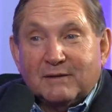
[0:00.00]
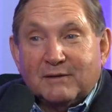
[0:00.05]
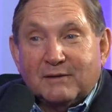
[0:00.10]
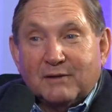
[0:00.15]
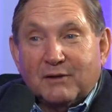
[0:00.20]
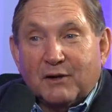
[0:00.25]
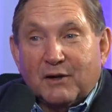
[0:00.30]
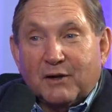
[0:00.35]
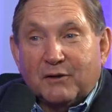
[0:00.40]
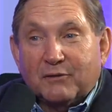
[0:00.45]
can
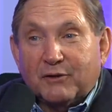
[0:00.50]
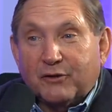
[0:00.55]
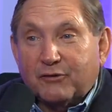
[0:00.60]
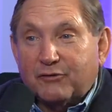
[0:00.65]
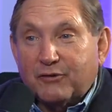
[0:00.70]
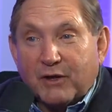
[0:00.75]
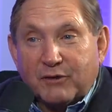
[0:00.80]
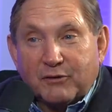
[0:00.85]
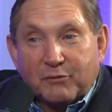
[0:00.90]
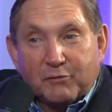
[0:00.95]
wipe off.
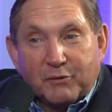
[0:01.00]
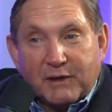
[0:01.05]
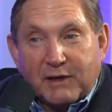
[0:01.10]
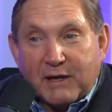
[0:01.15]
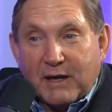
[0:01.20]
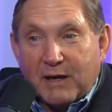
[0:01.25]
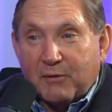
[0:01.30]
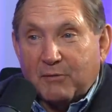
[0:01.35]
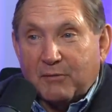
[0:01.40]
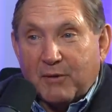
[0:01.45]
There's nothing we
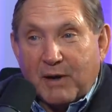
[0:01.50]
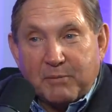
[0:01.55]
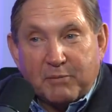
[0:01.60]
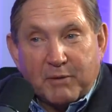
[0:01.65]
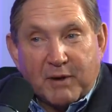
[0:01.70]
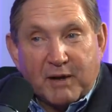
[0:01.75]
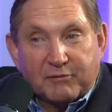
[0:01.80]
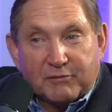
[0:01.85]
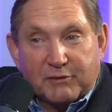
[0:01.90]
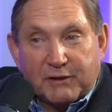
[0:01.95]
can't
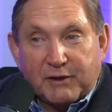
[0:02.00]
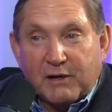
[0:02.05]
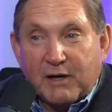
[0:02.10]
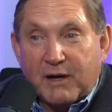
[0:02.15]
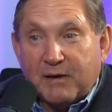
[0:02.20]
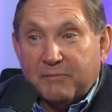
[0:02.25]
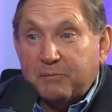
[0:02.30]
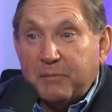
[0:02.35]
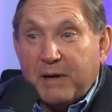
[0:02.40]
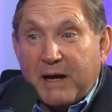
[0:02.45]
wipe off, clean
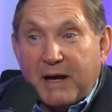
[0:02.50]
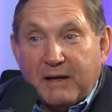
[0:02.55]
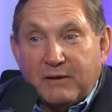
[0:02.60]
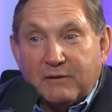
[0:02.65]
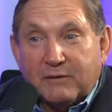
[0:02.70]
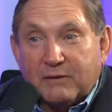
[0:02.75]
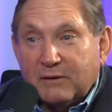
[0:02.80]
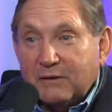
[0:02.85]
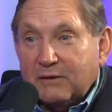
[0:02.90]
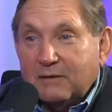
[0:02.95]
off,
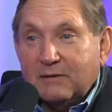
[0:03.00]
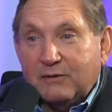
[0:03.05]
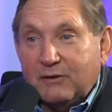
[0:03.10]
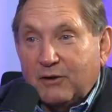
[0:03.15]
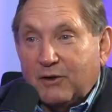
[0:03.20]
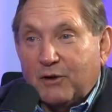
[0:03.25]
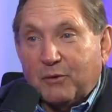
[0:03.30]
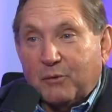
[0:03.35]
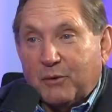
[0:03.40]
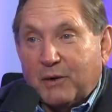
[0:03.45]
paint,
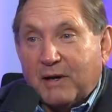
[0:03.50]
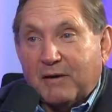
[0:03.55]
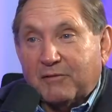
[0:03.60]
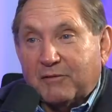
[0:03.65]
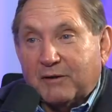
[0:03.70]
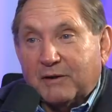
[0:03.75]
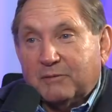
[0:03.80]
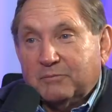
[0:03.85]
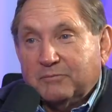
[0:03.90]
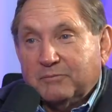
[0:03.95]
you know,
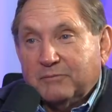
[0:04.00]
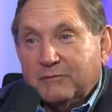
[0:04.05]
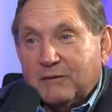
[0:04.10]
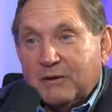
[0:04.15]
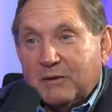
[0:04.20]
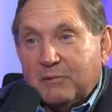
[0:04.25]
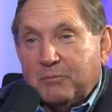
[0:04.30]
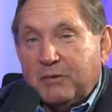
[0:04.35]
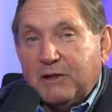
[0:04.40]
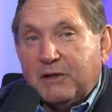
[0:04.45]
whatever. Yeah.
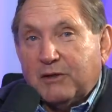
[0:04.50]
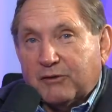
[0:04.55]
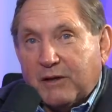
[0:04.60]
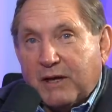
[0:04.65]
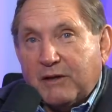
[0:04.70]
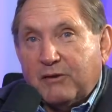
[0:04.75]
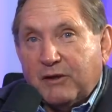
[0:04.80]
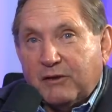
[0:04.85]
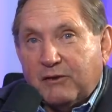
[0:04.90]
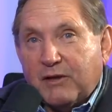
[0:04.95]
Because
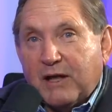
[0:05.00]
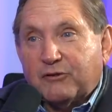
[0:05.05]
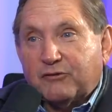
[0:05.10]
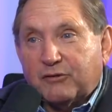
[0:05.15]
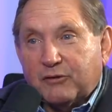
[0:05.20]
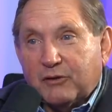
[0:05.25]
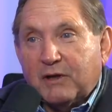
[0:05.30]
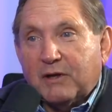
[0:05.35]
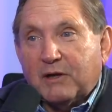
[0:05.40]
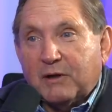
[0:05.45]
I think
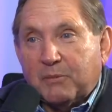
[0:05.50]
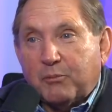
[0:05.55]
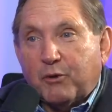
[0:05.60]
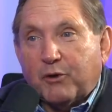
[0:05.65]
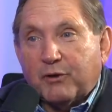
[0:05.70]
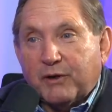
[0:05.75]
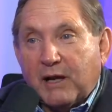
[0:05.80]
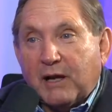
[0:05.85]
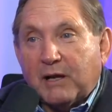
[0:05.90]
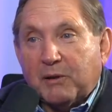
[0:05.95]
that's an
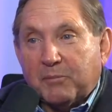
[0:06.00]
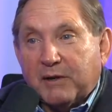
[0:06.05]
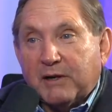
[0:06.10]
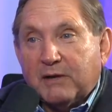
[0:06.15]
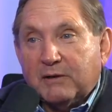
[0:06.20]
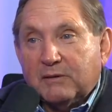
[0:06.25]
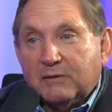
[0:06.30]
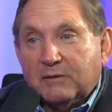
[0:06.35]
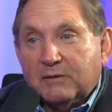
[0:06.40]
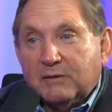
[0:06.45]
important element,
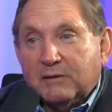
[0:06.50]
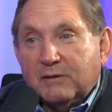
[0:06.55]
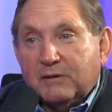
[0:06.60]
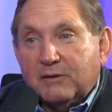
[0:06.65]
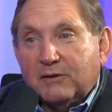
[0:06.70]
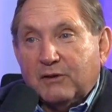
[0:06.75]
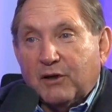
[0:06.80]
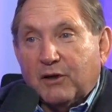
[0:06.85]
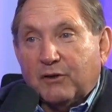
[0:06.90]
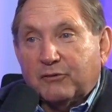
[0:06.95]

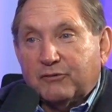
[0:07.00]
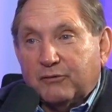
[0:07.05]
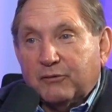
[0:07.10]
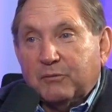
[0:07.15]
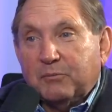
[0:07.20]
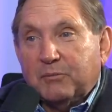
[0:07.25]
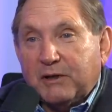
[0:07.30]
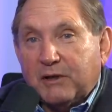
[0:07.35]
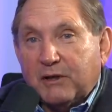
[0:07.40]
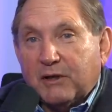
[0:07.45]
you know,
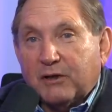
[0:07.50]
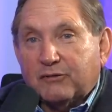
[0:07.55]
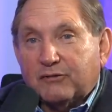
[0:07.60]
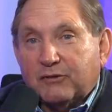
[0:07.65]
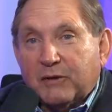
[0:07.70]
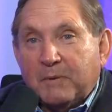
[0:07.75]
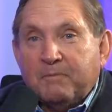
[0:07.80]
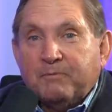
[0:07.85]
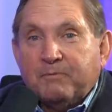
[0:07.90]
because,